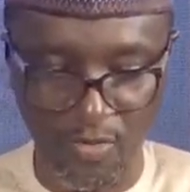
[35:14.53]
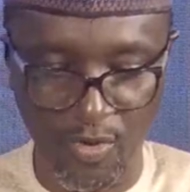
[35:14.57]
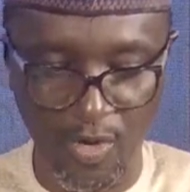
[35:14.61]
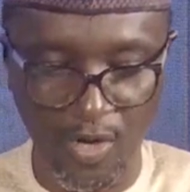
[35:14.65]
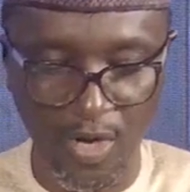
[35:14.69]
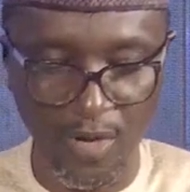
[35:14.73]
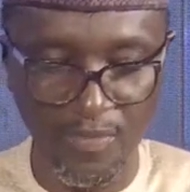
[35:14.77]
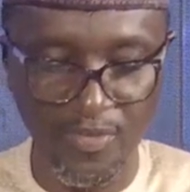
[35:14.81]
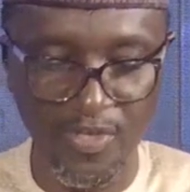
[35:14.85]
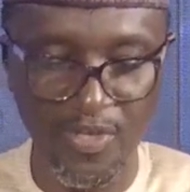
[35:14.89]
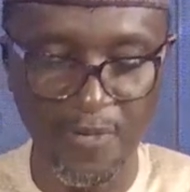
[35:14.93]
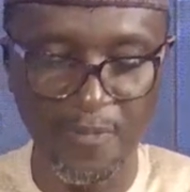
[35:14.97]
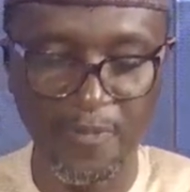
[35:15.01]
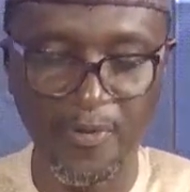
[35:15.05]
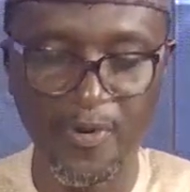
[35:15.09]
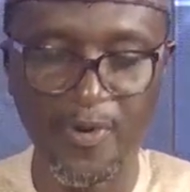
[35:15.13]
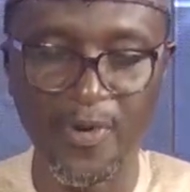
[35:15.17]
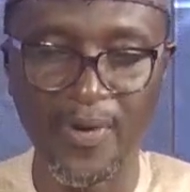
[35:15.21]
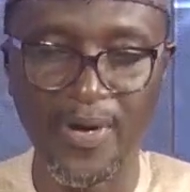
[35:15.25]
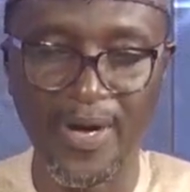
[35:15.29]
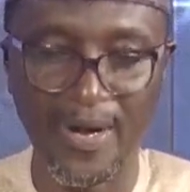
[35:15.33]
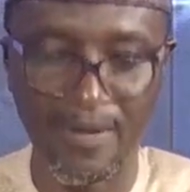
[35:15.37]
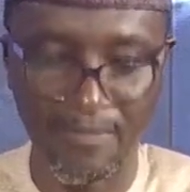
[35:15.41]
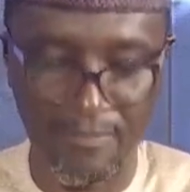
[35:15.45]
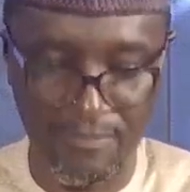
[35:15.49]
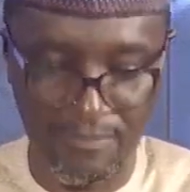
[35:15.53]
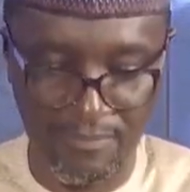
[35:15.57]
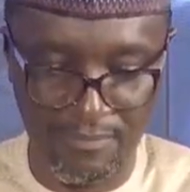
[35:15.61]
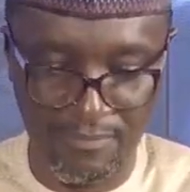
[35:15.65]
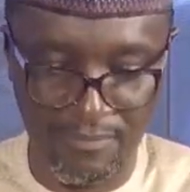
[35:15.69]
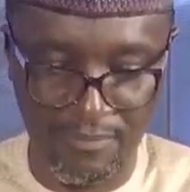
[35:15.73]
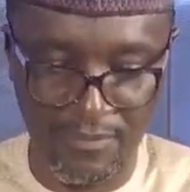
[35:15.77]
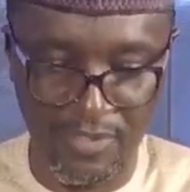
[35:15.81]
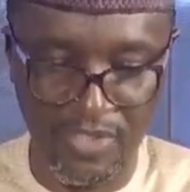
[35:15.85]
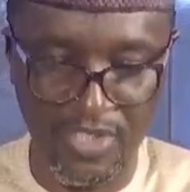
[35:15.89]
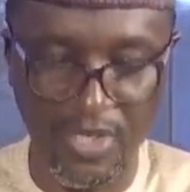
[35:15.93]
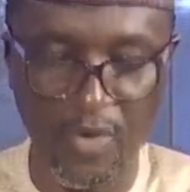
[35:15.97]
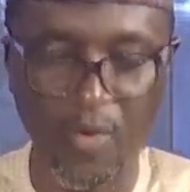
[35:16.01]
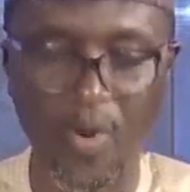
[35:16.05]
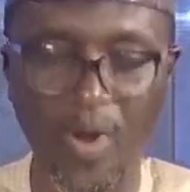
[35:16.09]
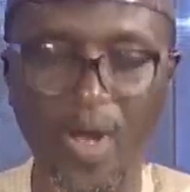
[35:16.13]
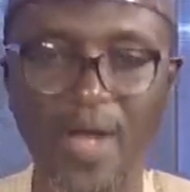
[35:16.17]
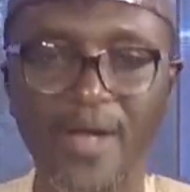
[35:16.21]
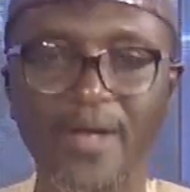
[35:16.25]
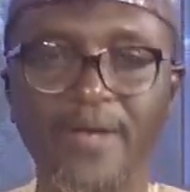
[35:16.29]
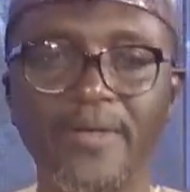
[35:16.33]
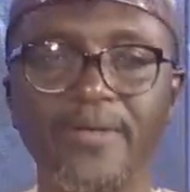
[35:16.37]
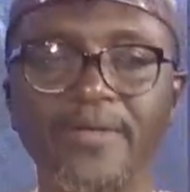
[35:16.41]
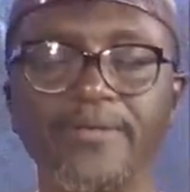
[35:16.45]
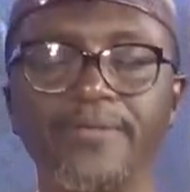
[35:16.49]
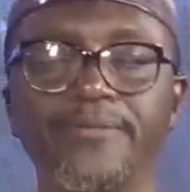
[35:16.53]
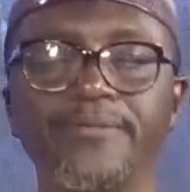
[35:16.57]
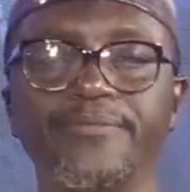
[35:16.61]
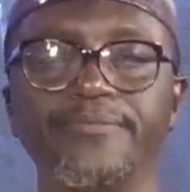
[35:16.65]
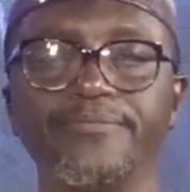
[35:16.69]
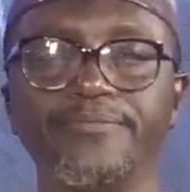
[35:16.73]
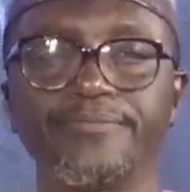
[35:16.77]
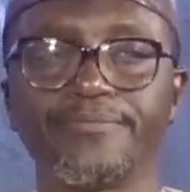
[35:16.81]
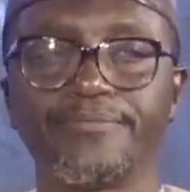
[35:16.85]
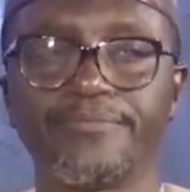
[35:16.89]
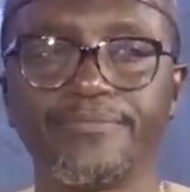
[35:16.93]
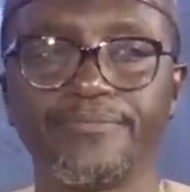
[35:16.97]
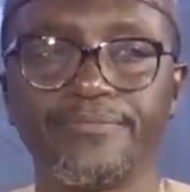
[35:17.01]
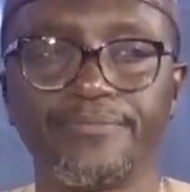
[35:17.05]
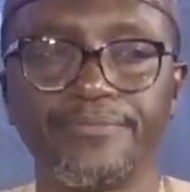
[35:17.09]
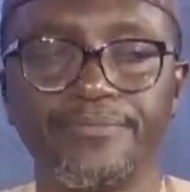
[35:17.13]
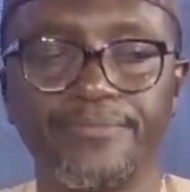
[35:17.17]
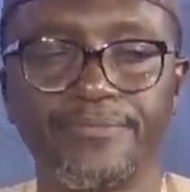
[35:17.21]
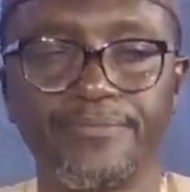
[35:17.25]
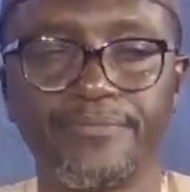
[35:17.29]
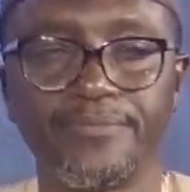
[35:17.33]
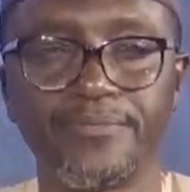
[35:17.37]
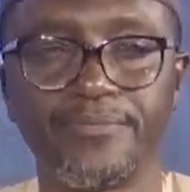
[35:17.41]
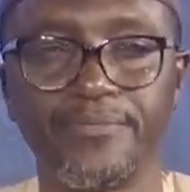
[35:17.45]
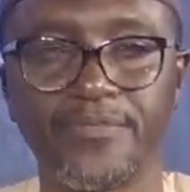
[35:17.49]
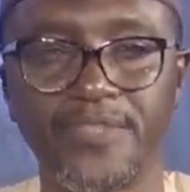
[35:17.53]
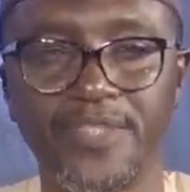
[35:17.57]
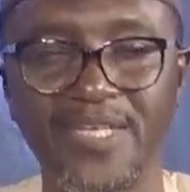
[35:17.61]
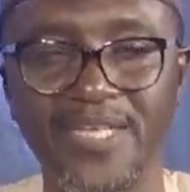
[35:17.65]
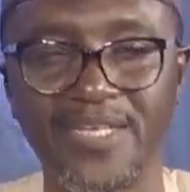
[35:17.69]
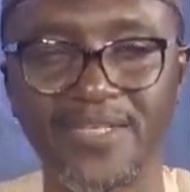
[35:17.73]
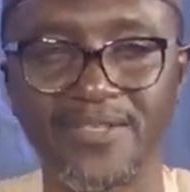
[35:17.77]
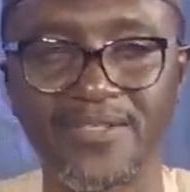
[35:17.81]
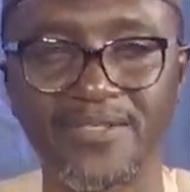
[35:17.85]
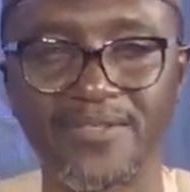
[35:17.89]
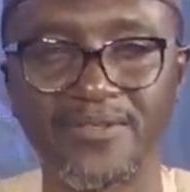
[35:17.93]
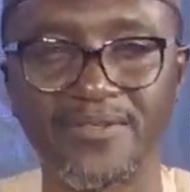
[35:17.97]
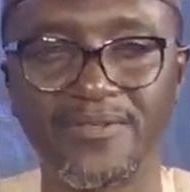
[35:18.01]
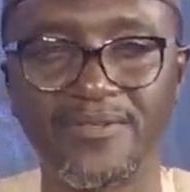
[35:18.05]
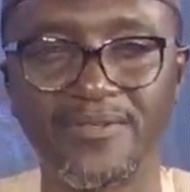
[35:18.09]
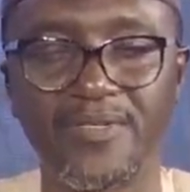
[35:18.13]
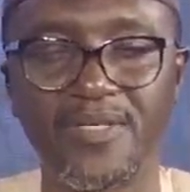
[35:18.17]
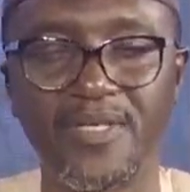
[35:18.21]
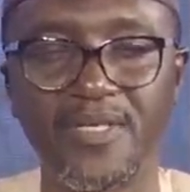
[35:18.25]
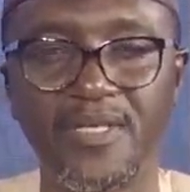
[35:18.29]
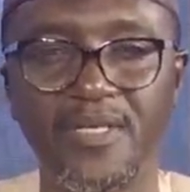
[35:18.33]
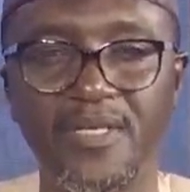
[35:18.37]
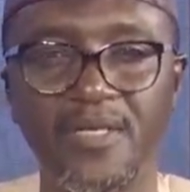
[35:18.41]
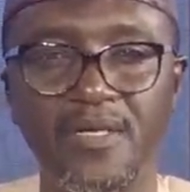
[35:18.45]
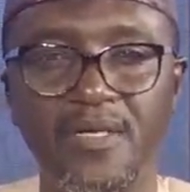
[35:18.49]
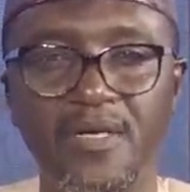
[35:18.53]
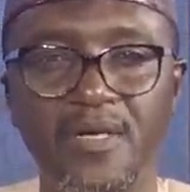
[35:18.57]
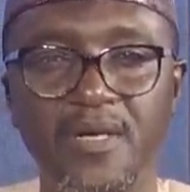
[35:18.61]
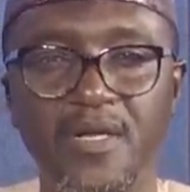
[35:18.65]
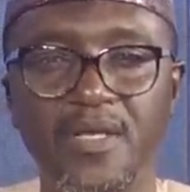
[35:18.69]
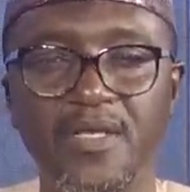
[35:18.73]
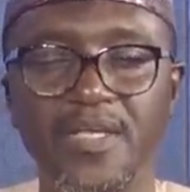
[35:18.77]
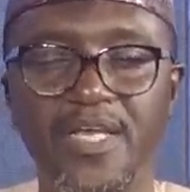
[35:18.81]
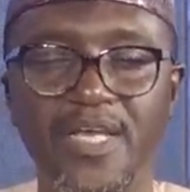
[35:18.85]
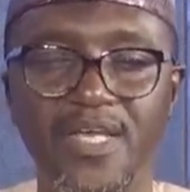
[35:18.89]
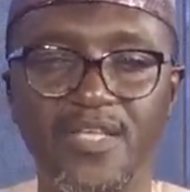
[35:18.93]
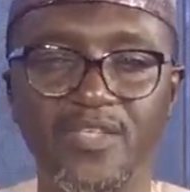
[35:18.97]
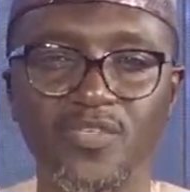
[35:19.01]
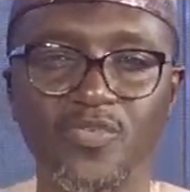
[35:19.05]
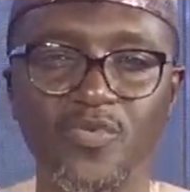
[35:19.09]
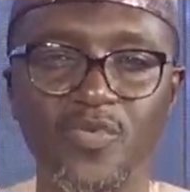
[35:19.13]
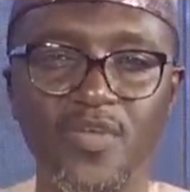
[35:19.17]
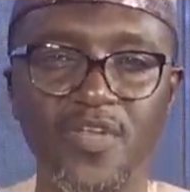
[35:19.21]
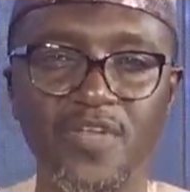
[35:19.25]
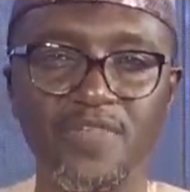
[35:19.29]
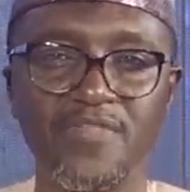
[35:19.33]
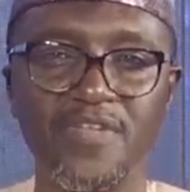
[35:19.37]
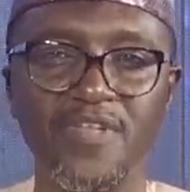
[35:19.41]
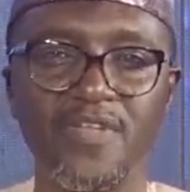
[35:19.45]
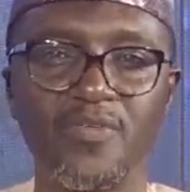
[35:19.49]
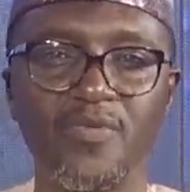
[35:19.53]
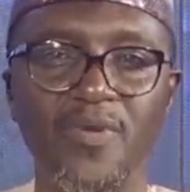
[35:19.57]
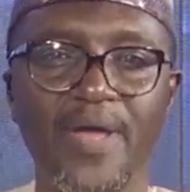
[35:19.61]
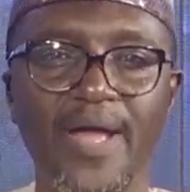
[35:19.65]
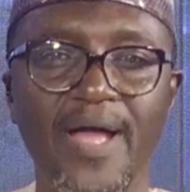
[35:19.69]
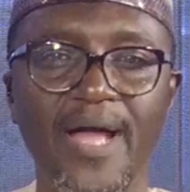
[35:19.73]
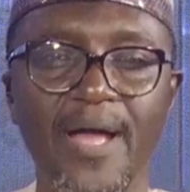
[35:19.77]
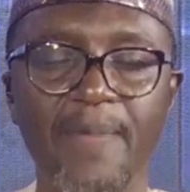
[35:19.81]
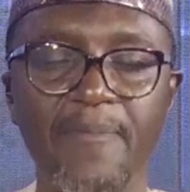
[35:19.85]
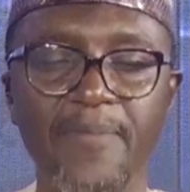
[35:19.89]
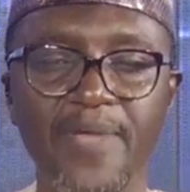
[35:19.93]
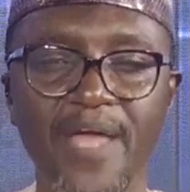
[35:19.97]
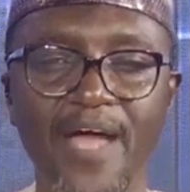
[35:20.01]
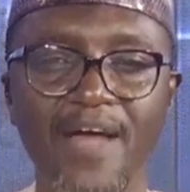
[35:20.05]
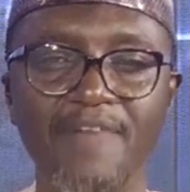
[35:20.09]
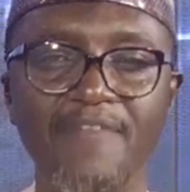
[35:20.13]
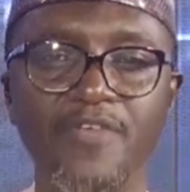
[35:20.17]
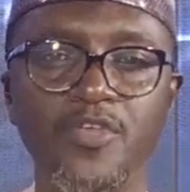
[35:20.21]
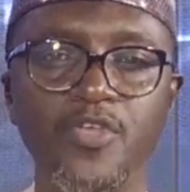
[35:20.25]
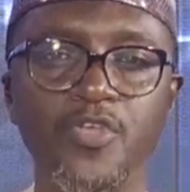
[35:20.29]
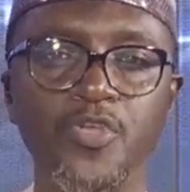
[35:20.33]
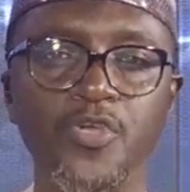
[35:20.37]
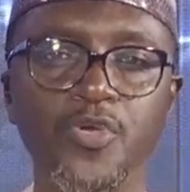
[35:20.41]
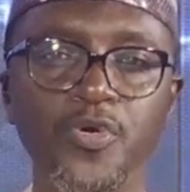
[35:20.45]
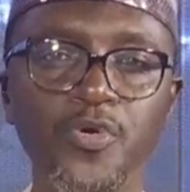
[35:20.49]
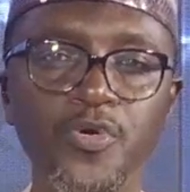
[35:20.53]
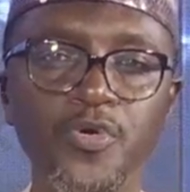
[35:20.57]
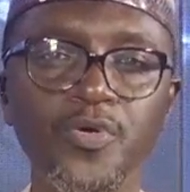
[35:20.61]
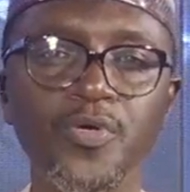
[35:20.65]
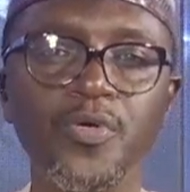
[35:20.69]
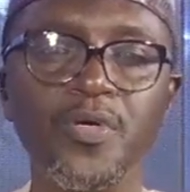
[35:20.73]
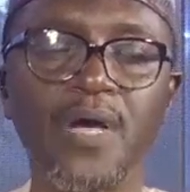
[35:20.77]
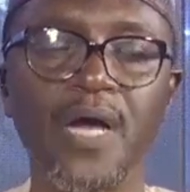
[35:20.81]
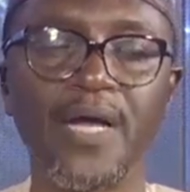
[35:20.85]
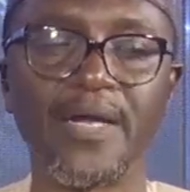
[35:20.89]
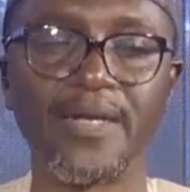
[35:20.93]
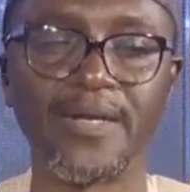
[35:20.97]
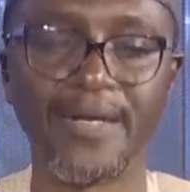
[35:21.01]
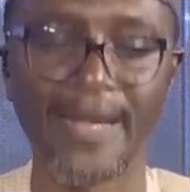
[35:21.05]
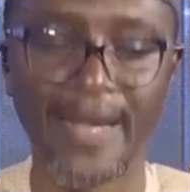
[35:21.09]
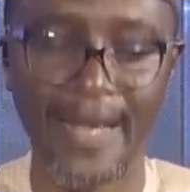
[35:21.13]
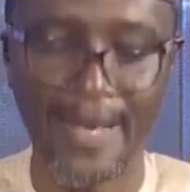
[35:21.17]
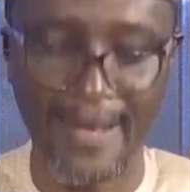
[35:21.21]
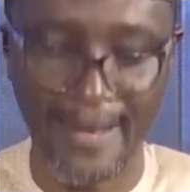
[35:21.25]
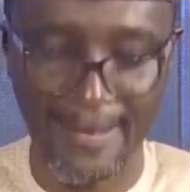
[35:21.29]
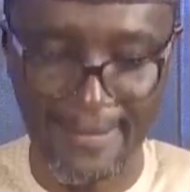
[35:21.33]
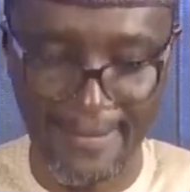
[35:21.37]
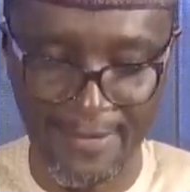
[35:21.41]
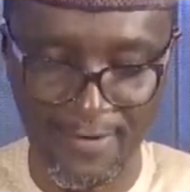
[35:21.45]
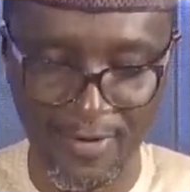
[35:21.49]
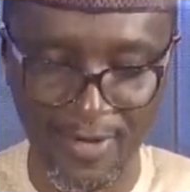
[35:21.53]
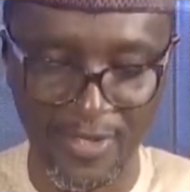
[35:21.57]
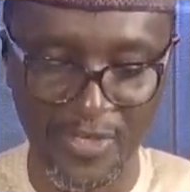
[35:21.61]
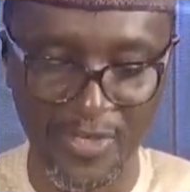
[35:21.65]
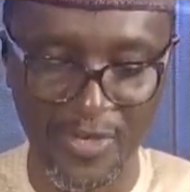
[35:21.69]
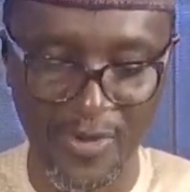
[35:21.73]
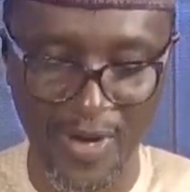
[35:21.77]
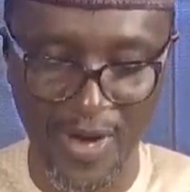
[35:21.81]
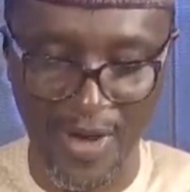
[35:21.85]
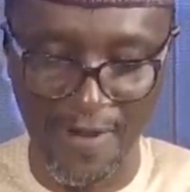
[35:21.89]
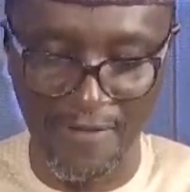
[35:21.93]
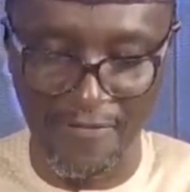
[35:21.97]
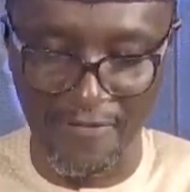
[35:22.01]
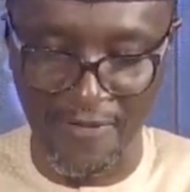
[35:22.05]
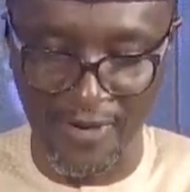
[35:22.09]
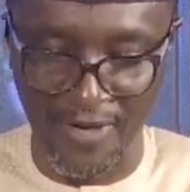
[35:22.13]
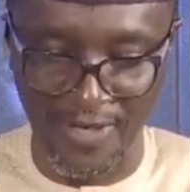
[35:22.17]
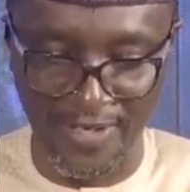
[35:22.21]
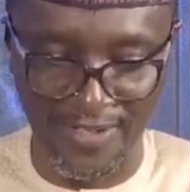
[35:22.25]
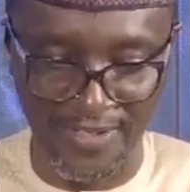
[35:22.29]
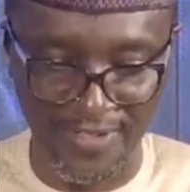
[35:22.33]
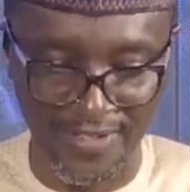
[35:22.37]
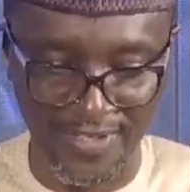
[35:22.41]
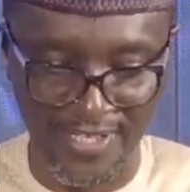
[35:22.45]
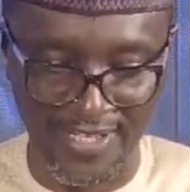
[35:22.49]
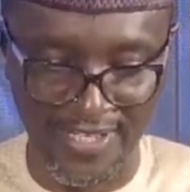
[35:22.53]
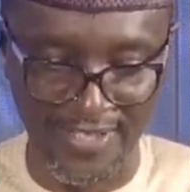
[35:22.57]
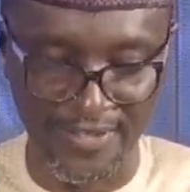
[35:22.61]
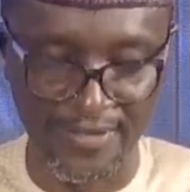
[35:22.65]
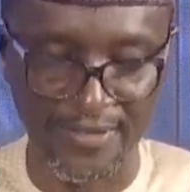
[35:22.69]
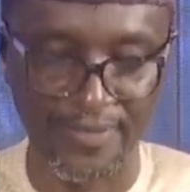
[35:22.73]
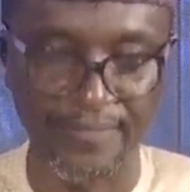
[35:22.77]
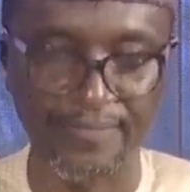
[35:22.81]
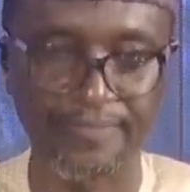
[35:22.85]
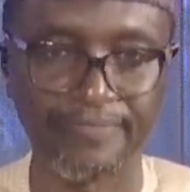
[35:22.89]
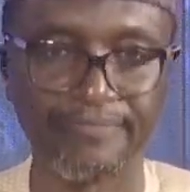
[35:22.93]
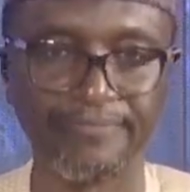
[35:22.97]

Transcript: Welcome to the program, Mr. Wang. Thank you, sir. Good evening, sir. Yes, good evening. We're happy having you, and what do you have for us? Yes.